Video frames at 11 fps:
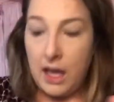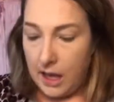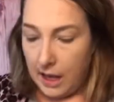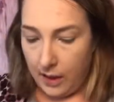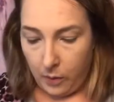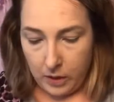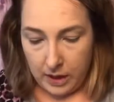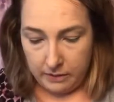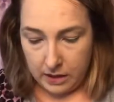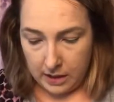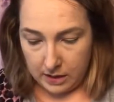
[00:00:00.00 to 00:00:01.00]
how I want
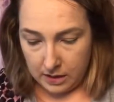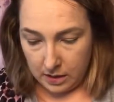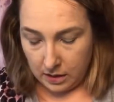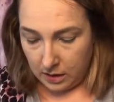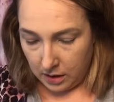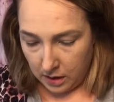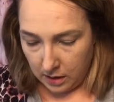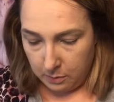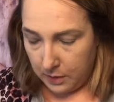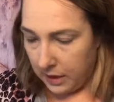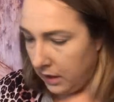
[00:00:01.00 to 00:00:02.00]
everything to look,
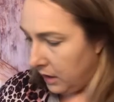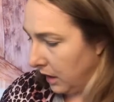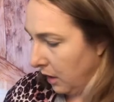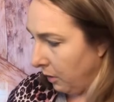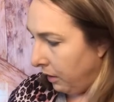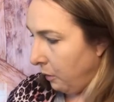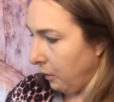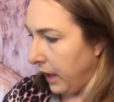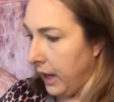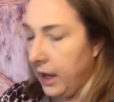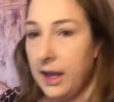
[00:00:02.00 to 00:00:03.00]
but the only
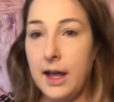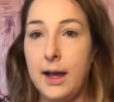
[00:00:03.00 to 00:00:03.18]
way